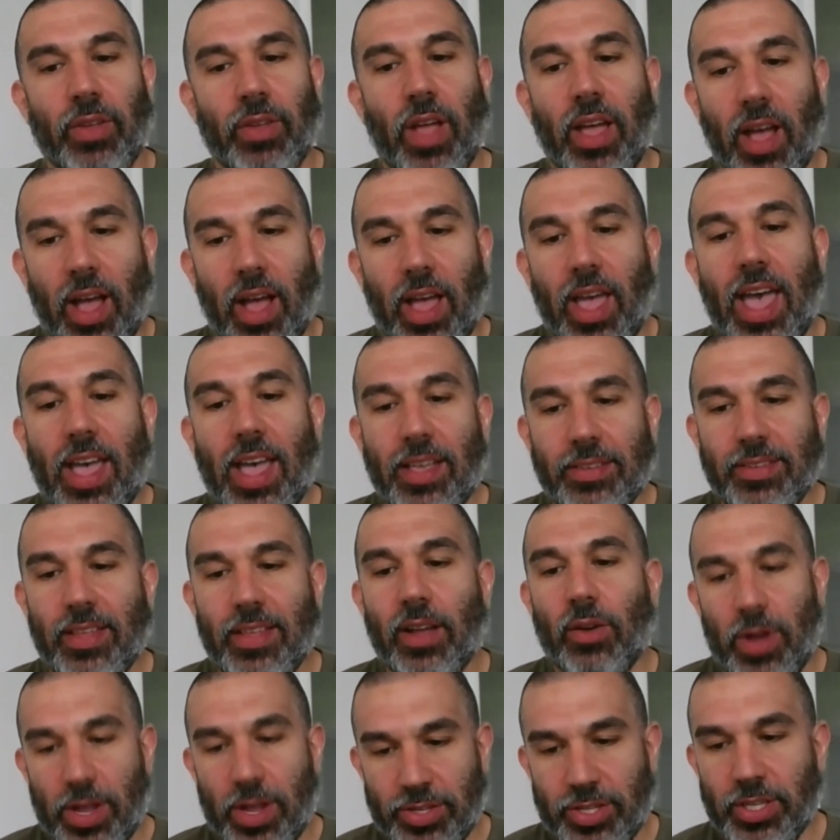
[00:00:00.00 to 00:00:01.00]
I asked that
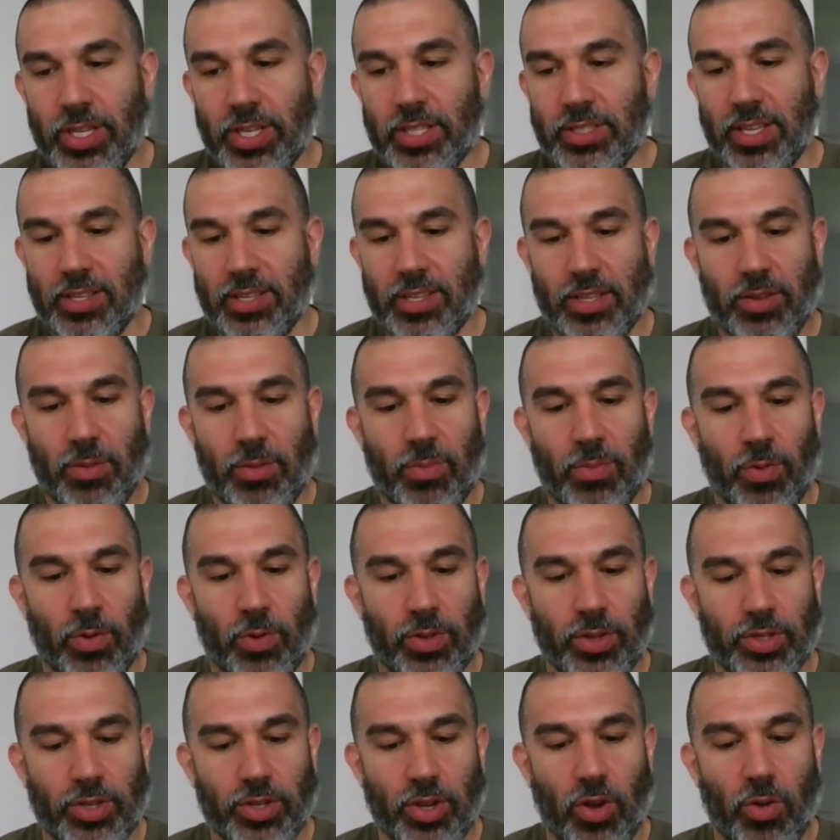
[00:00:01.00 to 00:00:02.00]
question, as I said to you before
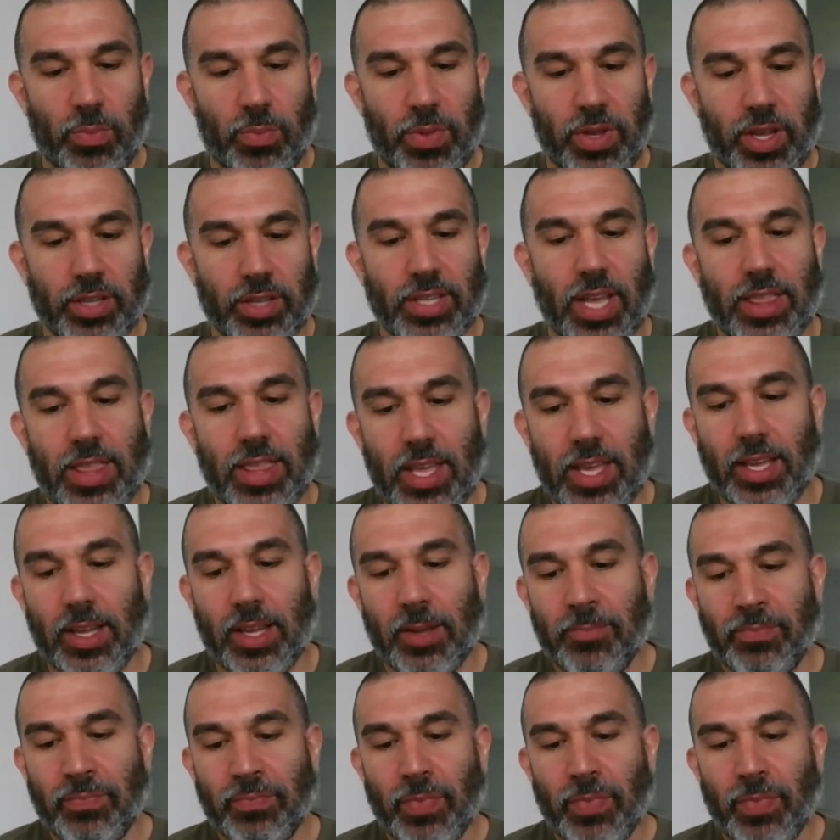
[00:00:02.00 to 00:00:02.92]
the show, because I think